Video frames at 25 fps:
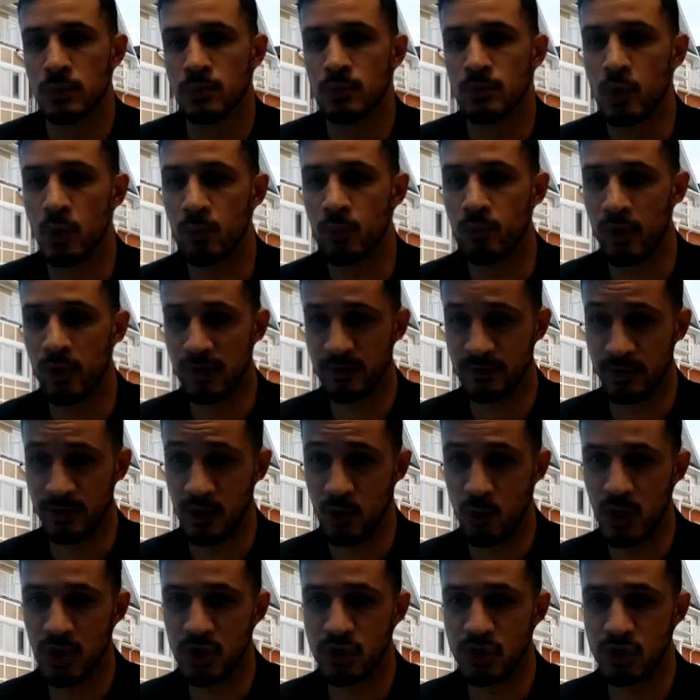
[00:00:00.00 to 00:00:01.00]
more pressing
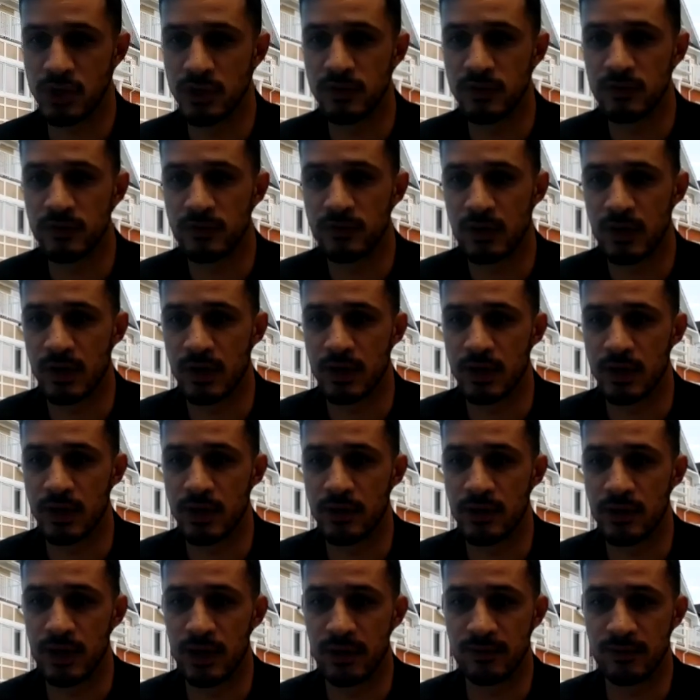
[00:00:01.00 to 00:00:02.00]
questions
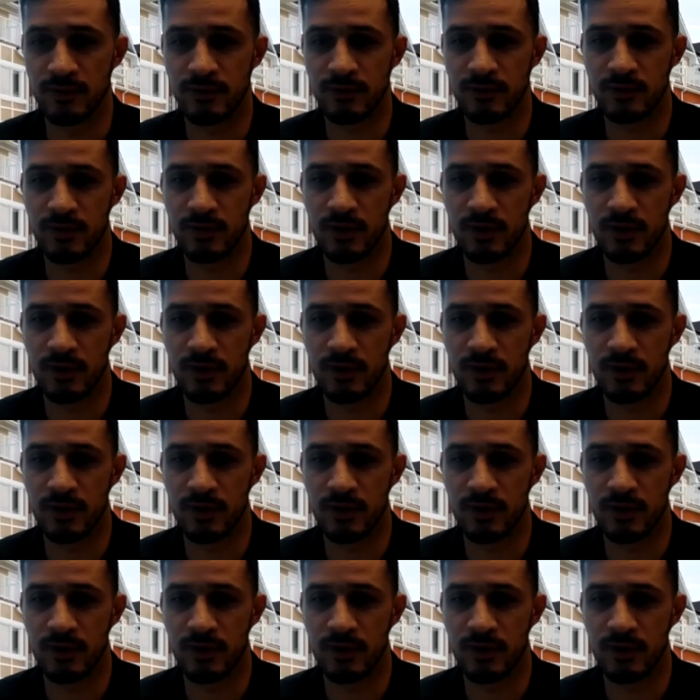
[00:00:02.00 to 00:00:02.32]
that